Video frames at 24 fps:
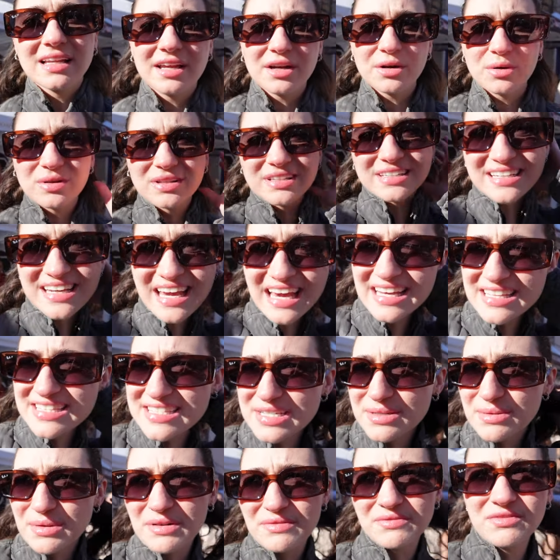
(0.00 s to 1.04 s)
literally can't
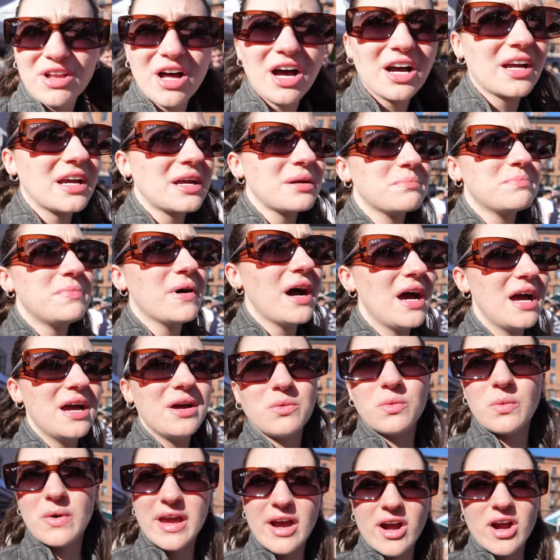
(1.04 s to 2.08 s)
see what I'm vlogging,
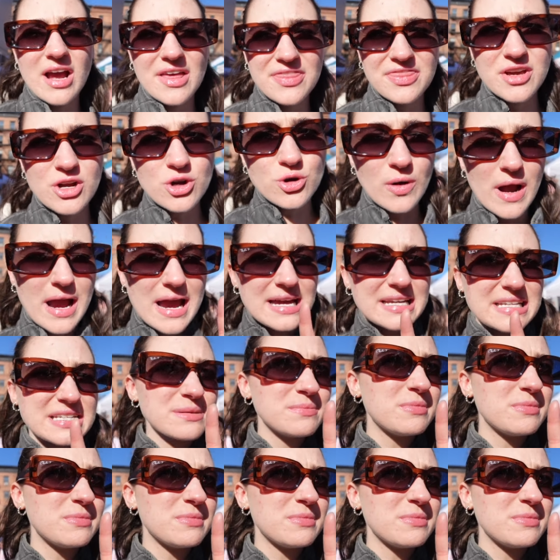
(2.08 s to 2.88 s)
but we are at the Grand